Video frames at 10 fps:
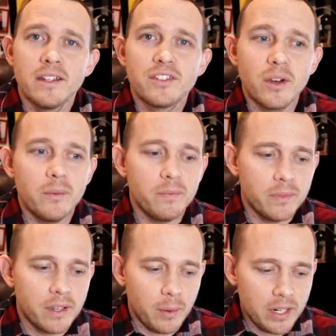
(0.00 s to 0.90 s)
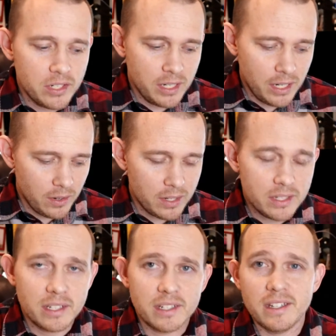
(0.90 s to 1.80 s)
So the question here is
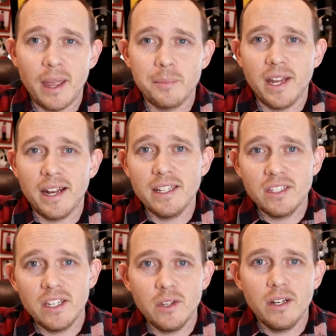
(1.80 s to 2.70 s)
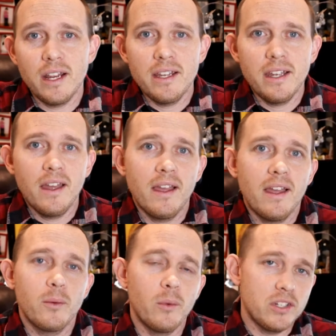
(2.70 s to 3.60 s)
Snapchat. Is it a good idea?
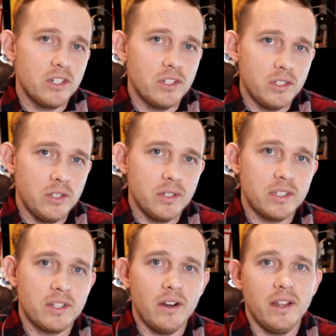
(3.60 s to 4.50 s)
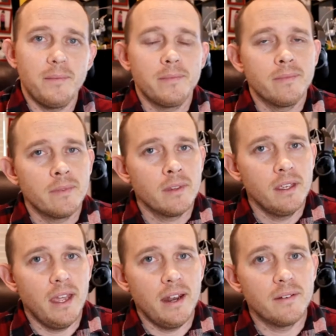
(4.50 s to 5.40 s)
What should you do to start it?
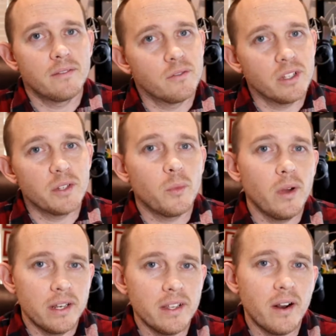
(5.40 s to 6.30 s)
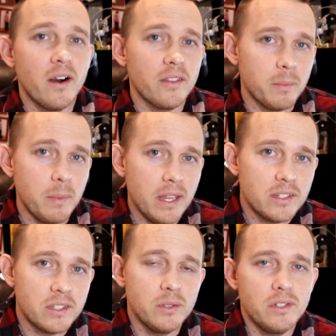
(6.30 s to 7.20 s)
And really, what are the
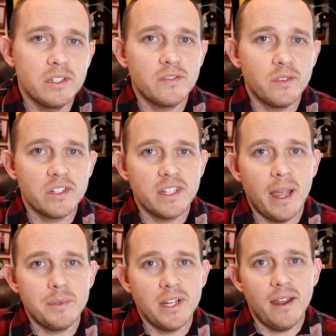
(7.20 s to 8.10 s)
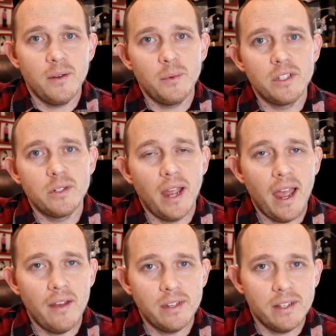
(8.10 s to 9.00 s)
best uses for Snapchat when you
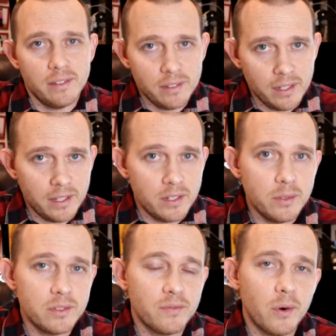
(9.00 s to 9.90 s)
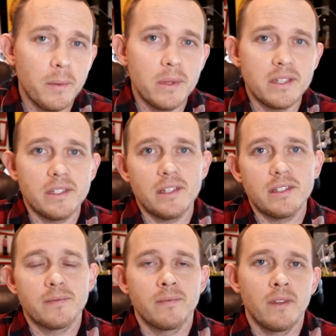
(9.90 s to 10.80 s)
have it in use for a
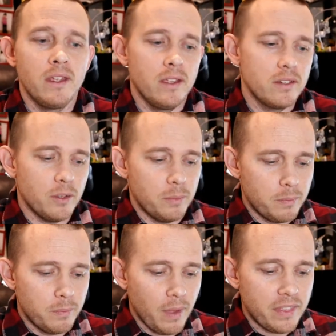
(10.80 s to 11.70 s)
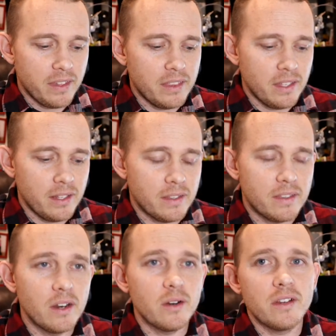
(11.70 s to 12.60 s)
business? So I think that
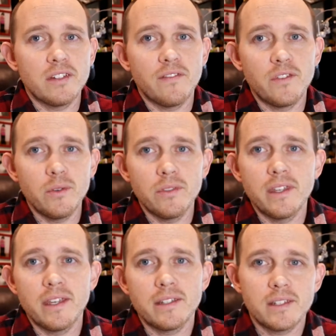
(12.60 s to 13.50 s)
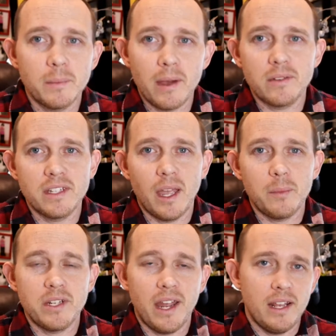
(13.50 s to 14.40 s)
there is a few things about
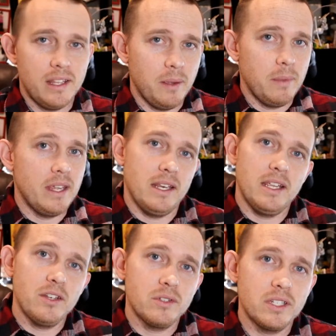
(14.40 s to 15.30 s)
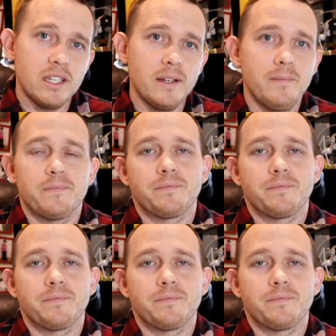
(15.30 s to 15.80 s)
Snapchat that make it interesting